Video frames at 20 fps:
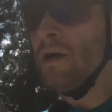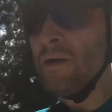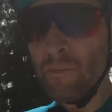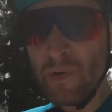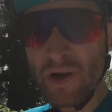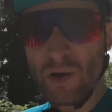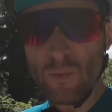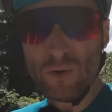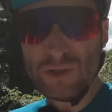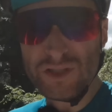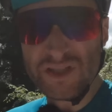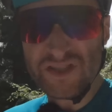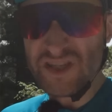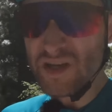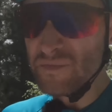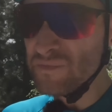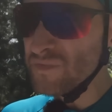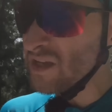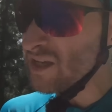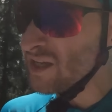But I wanted
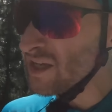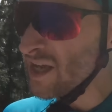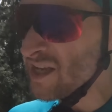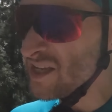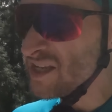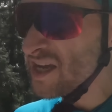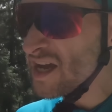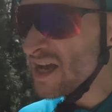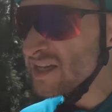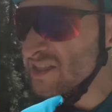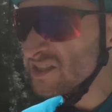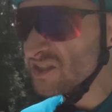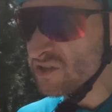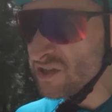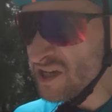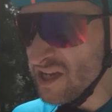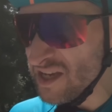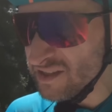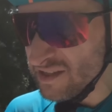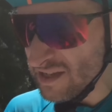something just to
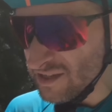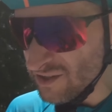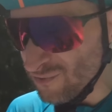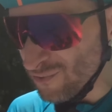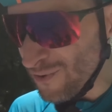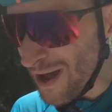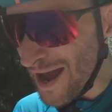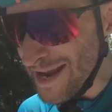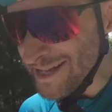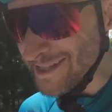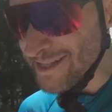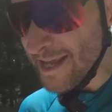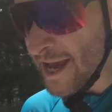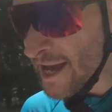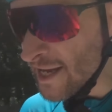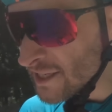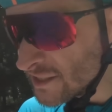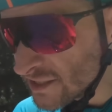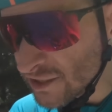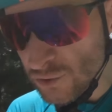hit that right
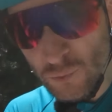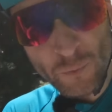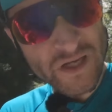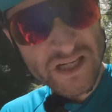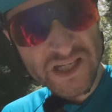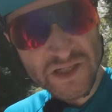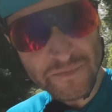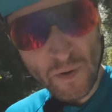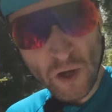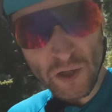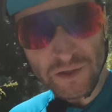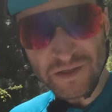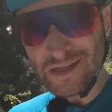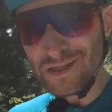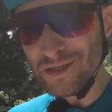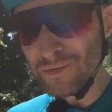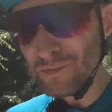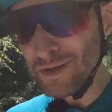sweet spot in the